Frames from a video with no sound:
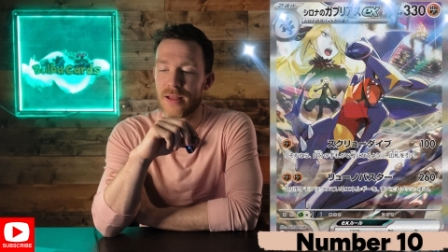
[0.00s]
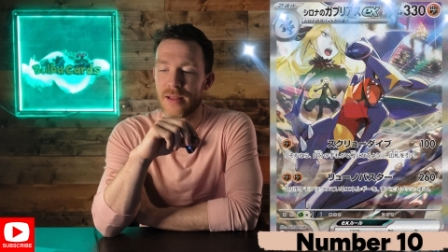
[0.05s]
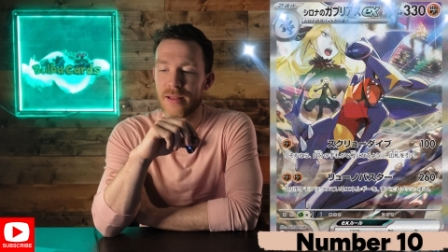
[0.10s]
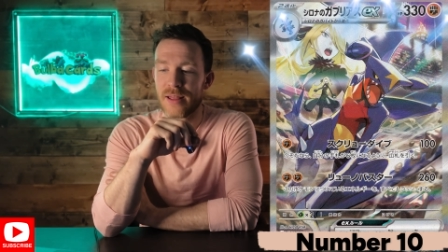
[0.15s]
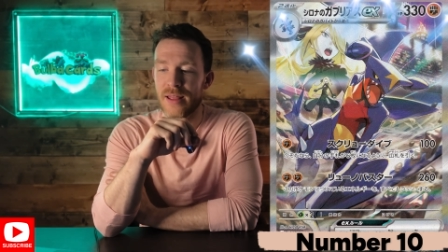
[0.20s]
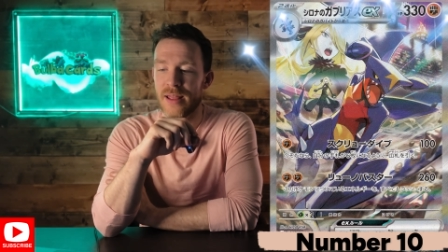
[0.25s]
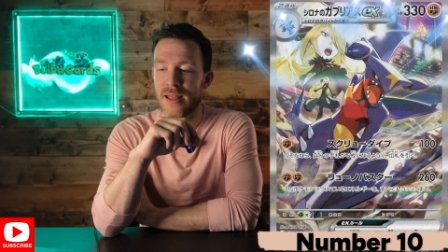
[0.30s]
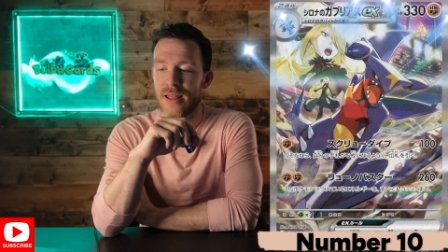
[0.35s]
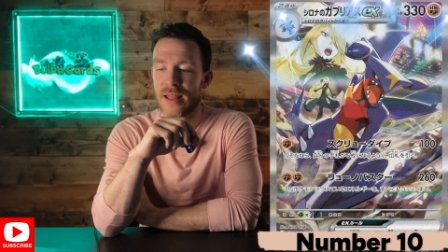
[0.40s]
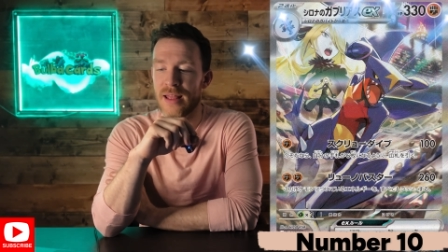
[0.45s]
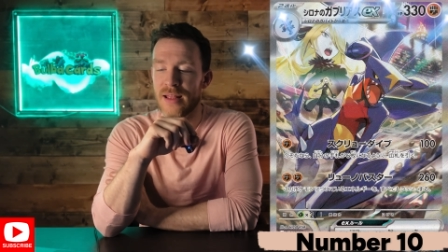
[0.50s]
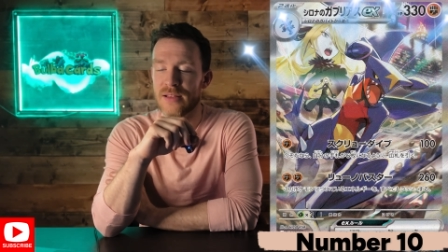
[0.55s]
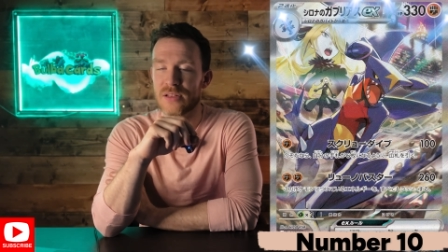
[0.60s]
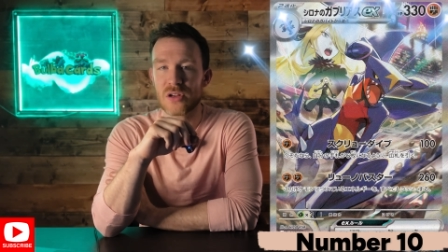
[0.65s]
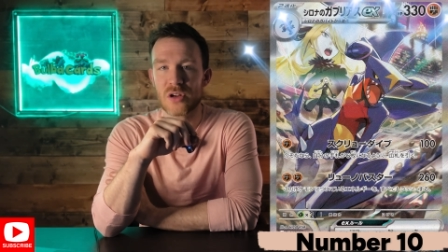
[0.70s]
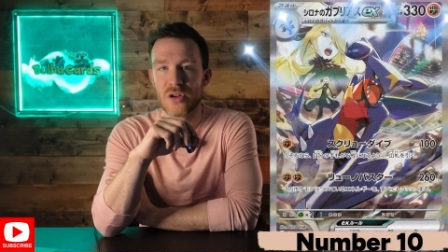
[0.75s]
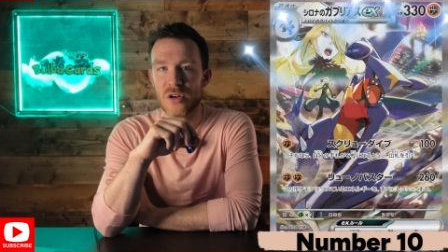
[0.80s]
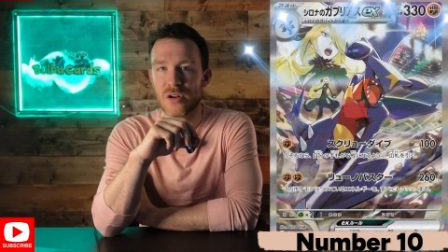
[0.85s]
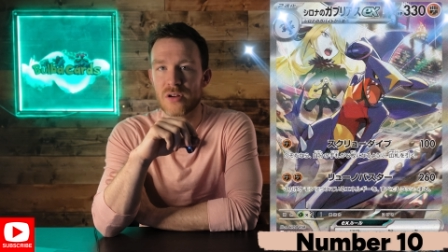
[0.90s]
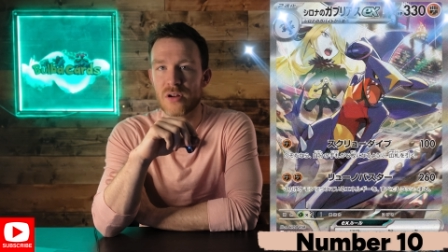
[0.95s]
it is a
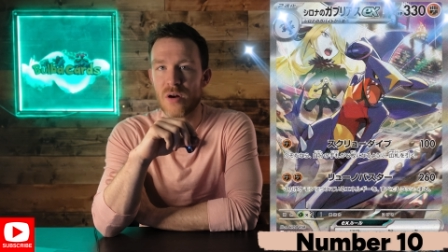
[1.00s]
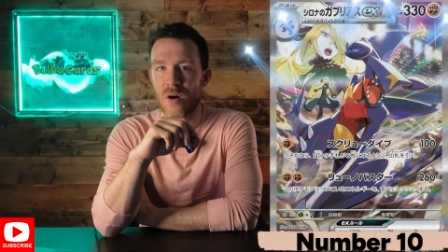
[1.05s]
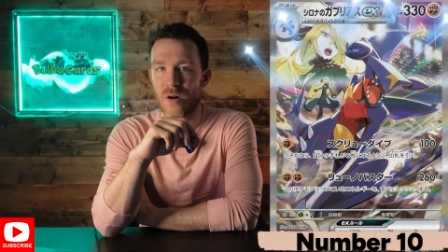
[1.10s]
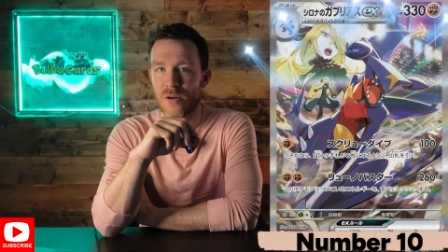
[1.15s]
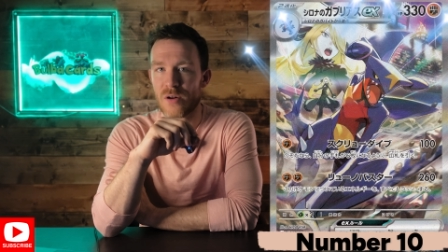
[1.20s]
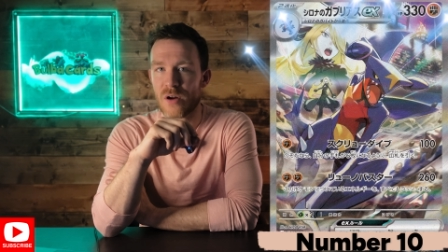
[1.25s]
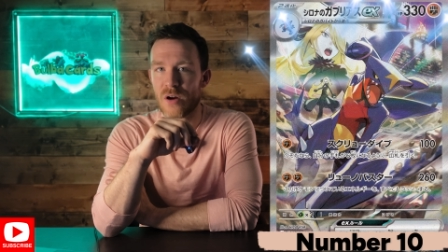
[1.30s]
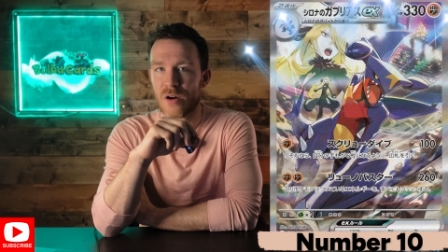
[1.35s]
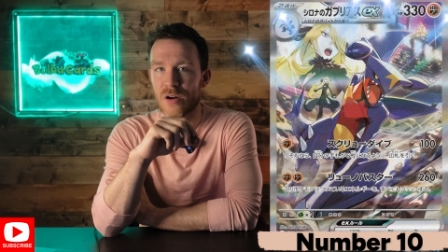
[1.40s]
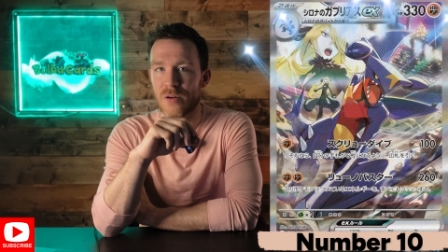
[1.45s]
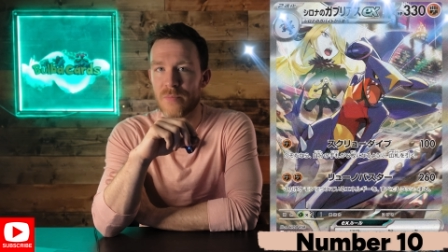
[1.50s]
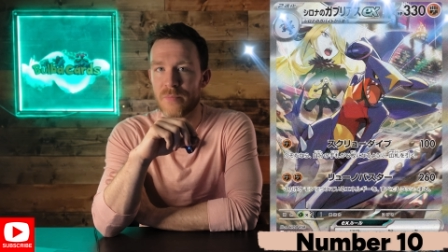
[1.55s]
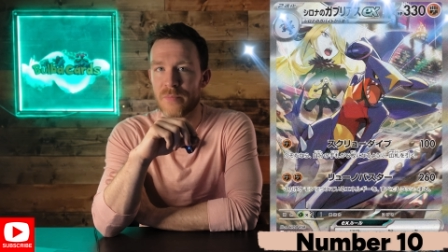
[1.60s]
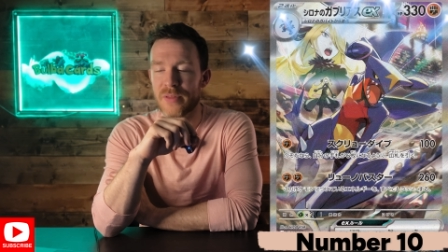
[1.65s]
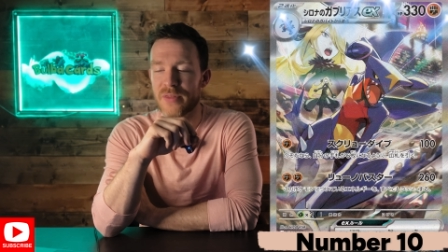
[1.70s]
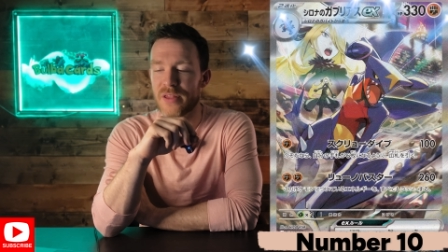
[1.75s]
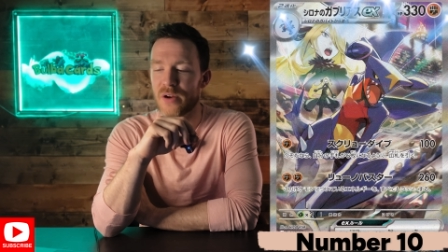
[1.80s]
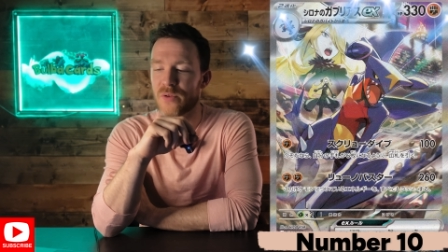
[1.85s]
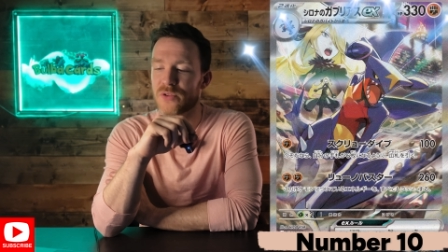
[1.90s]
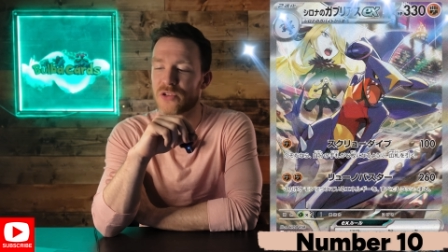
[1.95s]
good card art,
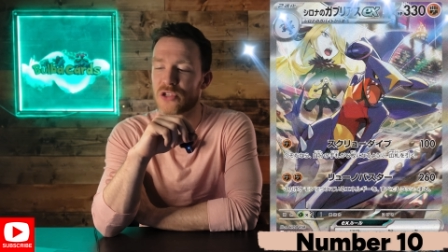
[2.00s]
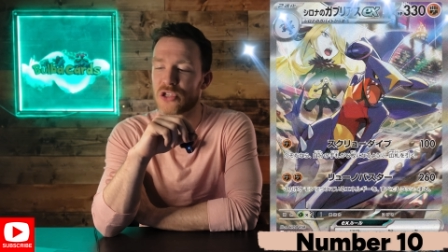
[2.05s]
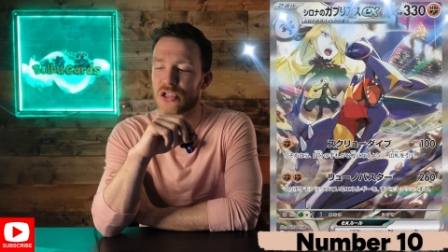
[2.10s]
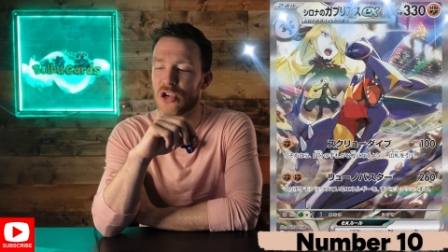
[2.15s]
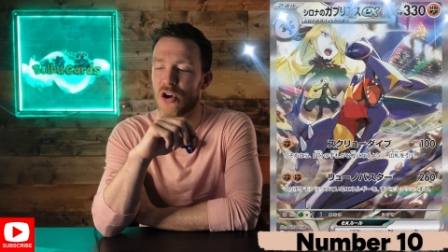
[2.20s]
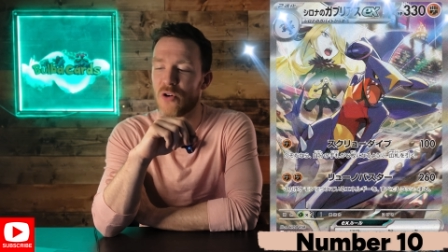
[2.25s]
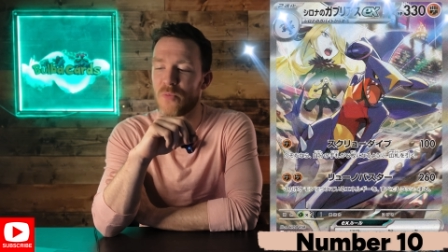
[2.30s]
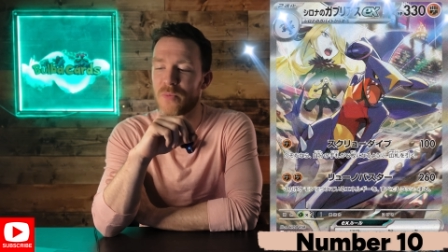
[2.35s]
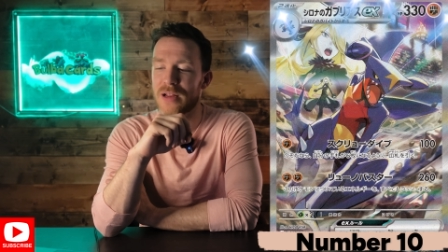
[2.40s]
but there were so